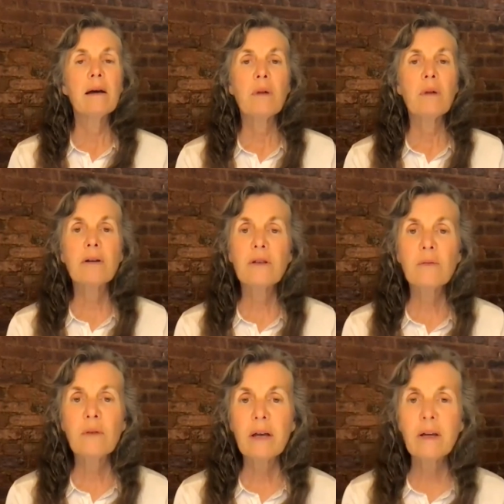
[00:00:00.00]
Marcus
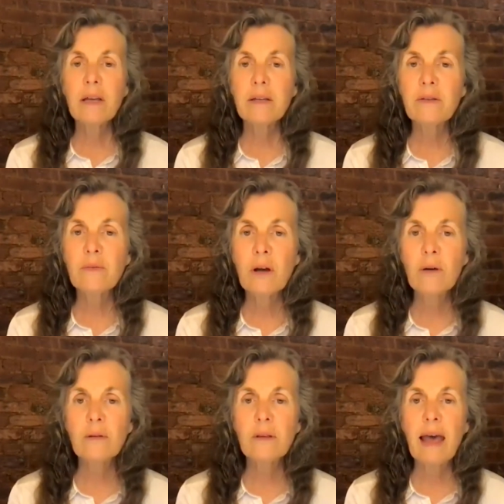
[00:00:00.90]
Aurelius
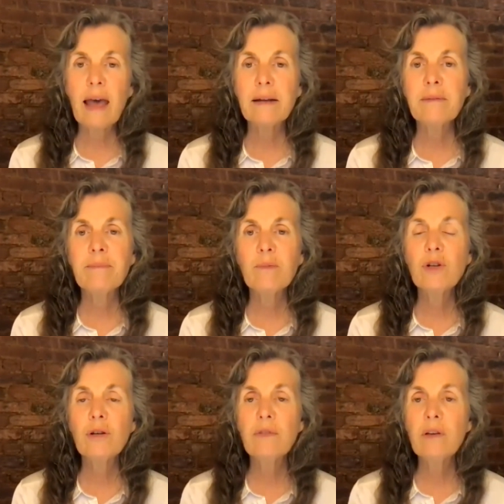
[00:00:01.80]
wrote that we
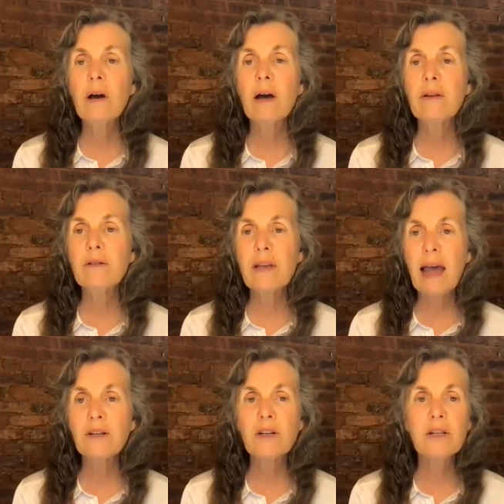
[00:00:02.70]
should view others'
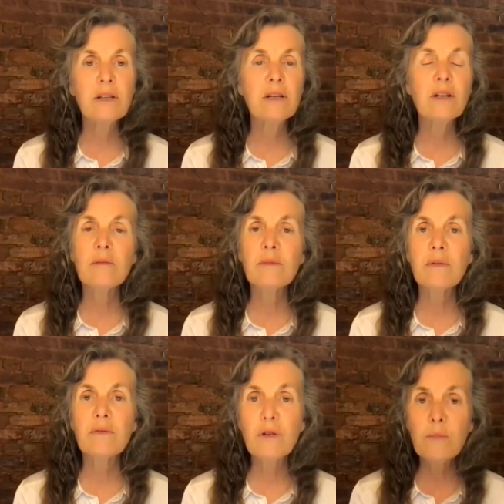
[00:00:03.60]
actions in terms
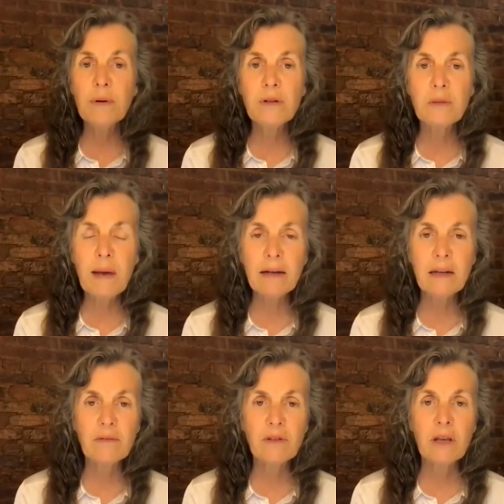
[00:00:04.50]
of two
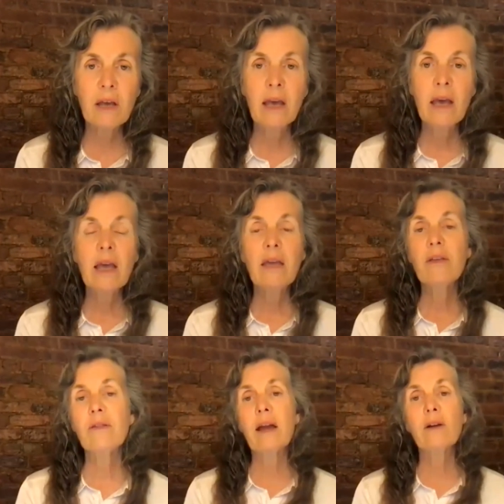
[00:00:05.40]
perspectives.
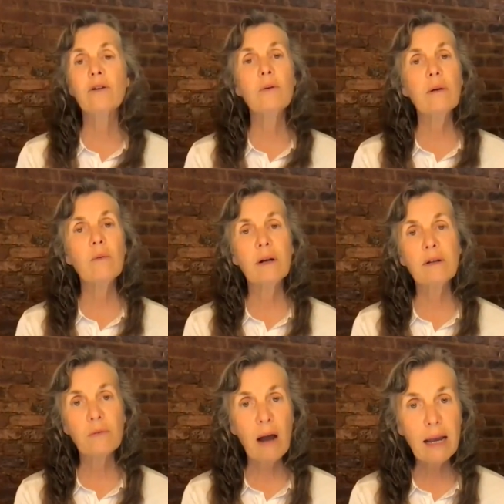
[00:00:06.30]
Either they are doing what
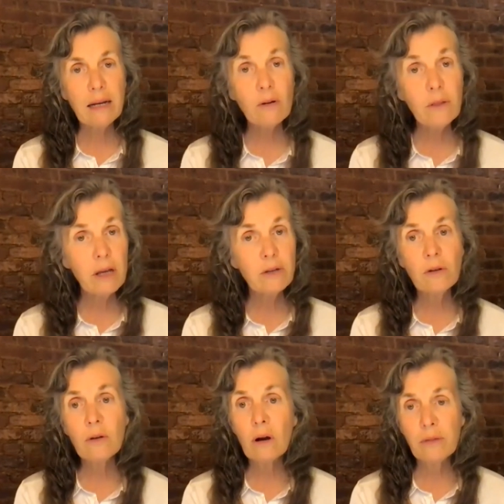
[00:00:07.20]
is right or they, is
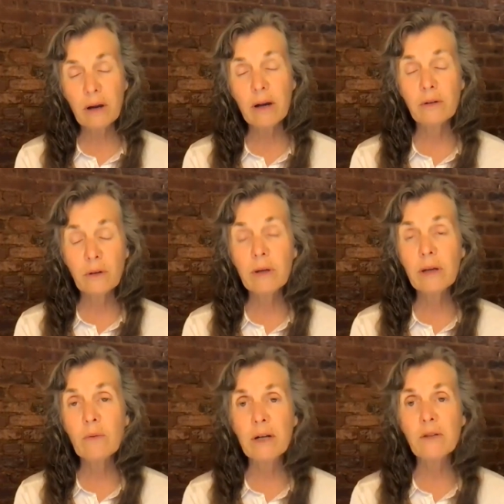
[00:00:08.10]
do, or they are
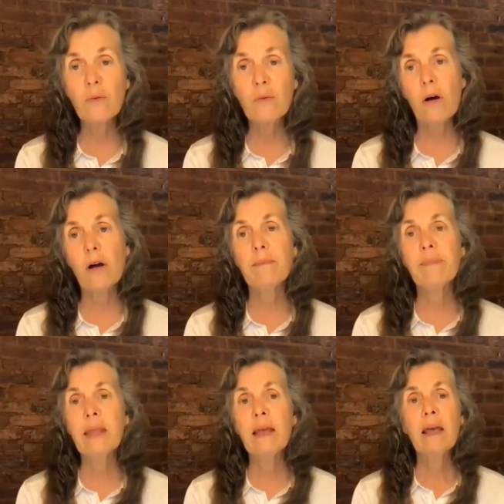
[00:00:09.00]
doing what is wrong.
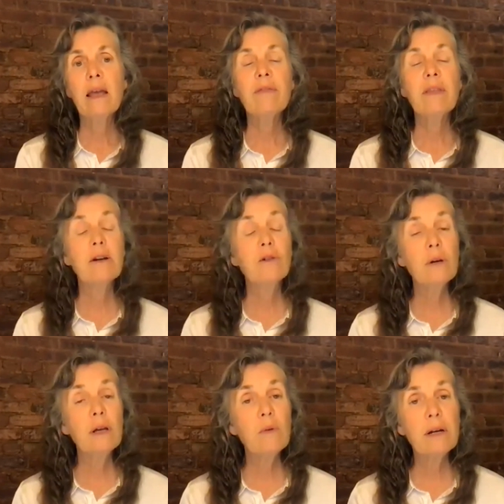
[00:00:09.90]
If they're
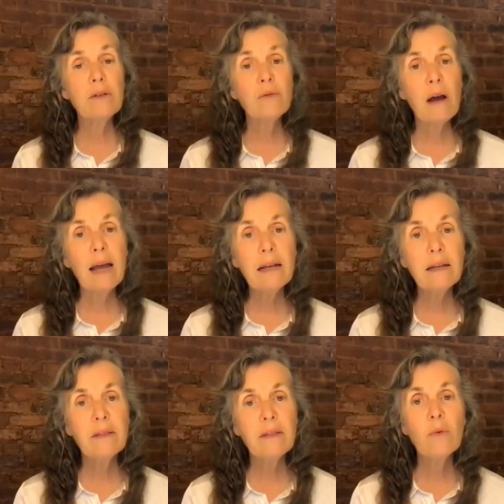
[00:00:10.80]
doing what is right,
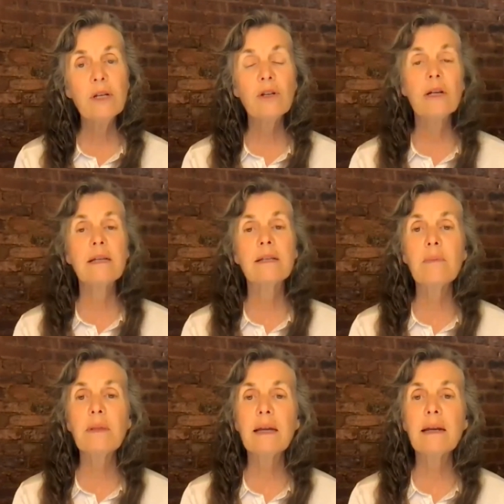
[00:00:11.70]
then we should
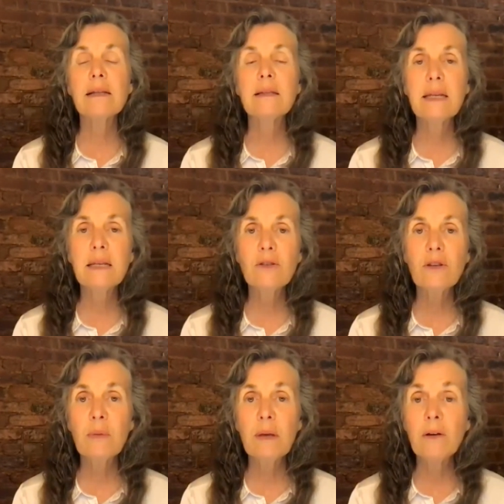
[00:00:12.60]
accept it and cease
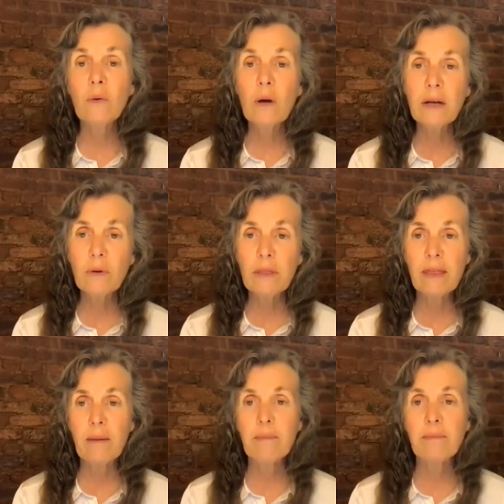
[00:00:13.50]
to be annoyed with them.